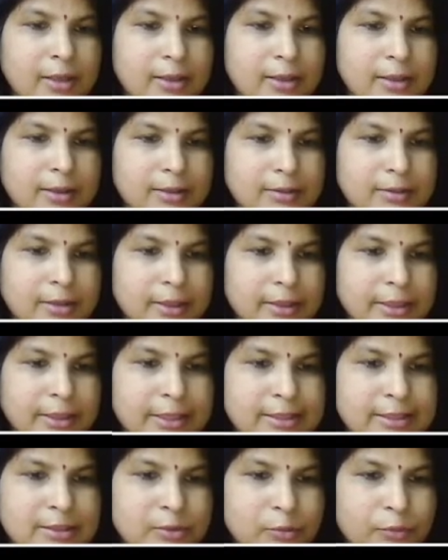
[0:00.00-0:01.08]
that
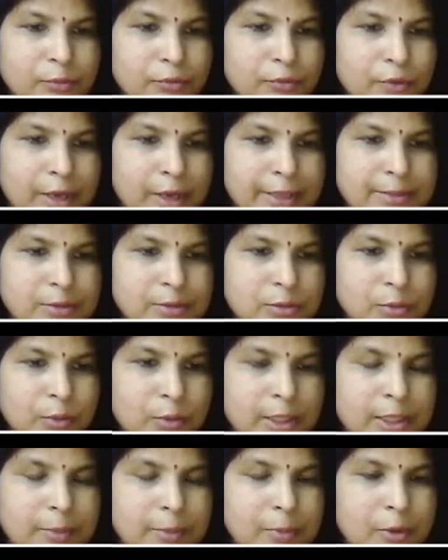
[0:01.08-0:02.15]
is 5. So
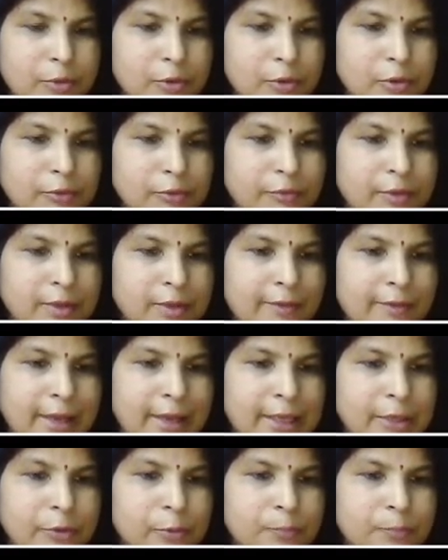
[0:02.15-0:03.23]
what about your v
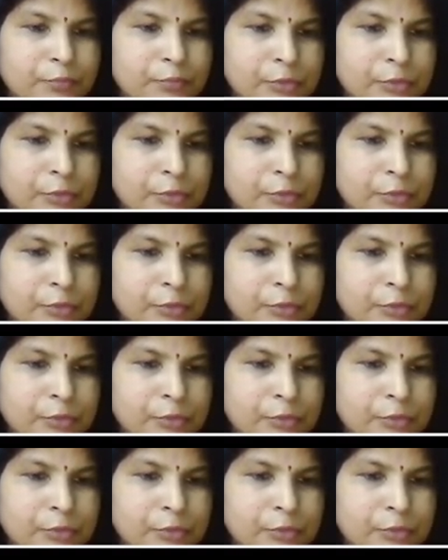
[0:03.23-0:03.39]
value?